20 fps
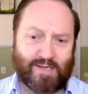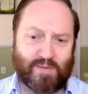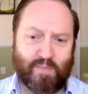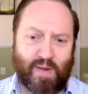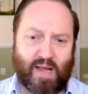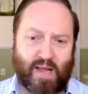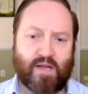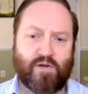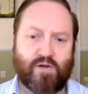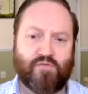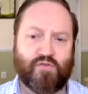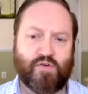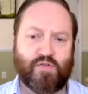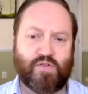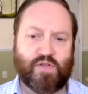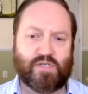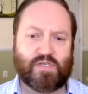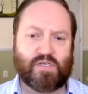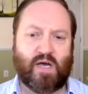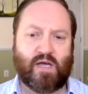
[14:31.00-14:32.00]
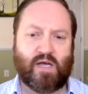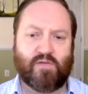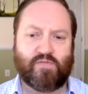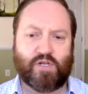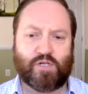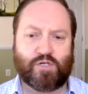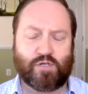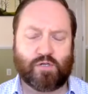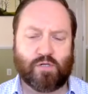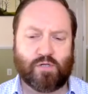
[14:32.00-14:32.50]
demand for these kind of
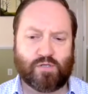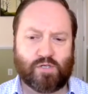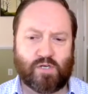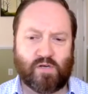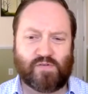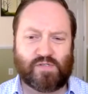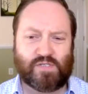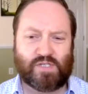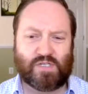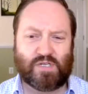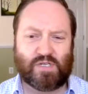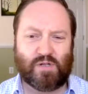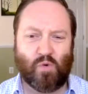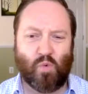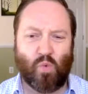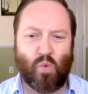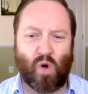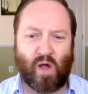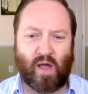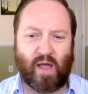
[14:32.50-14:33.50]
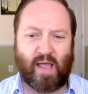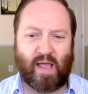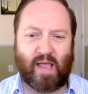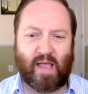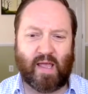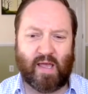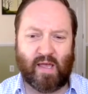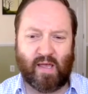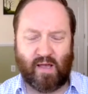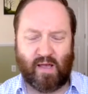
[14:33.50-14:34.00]
digital services in the
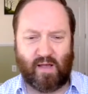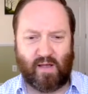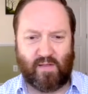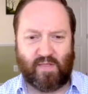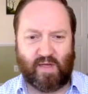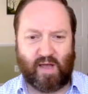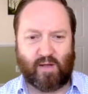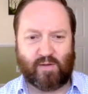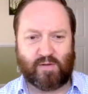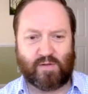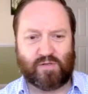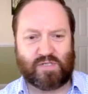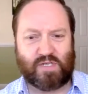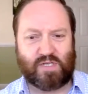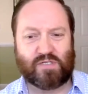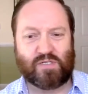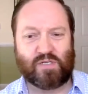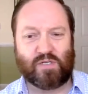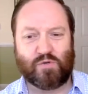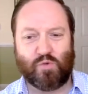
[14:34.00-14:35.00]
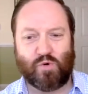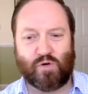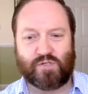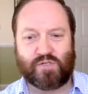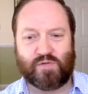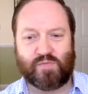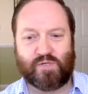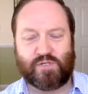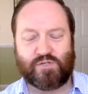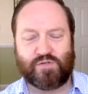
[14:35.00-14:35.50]
way that citizens
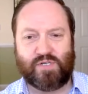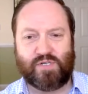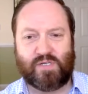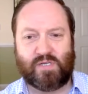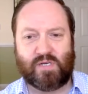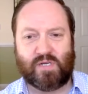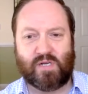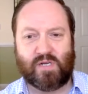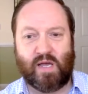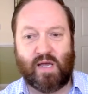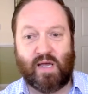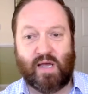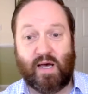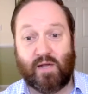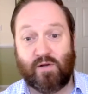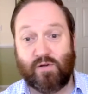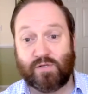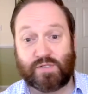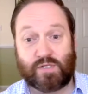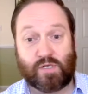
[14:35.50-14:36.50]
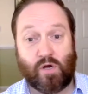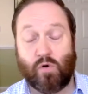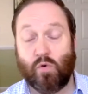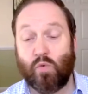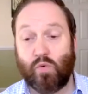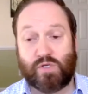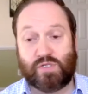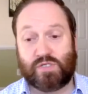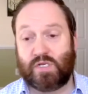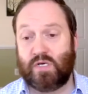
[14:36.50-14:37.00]
want to be treated. And also,
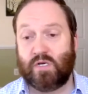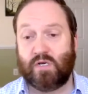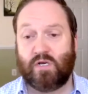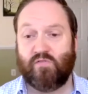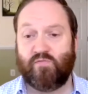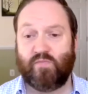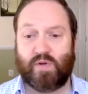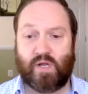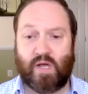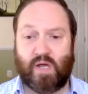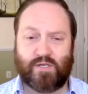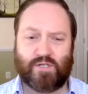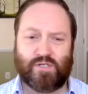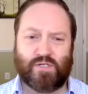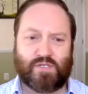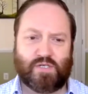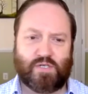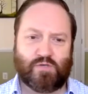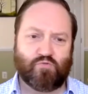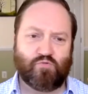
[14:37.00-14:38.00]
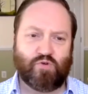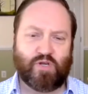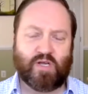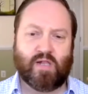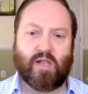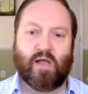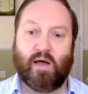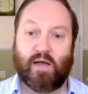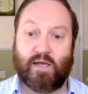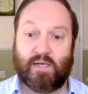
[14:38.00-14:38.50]
we're seeing government agencies
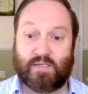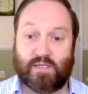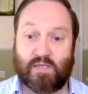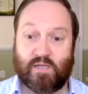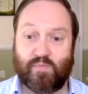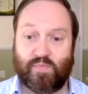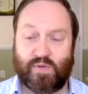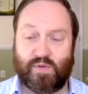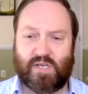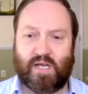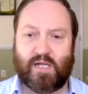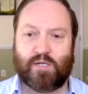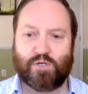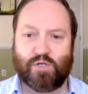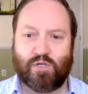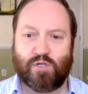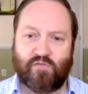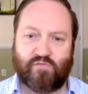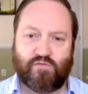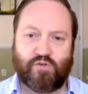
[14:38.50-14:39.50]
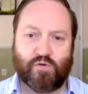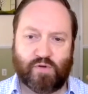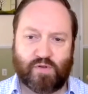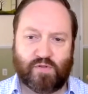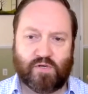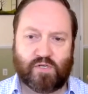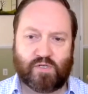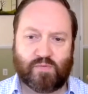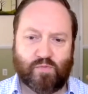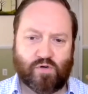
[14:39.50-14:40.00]
realize the potential of doing
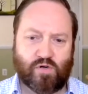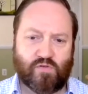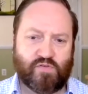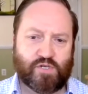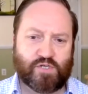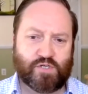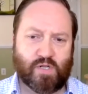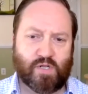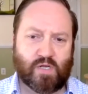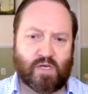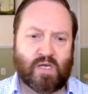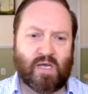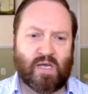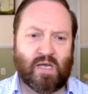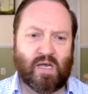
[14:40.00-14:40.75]
things more efficiently.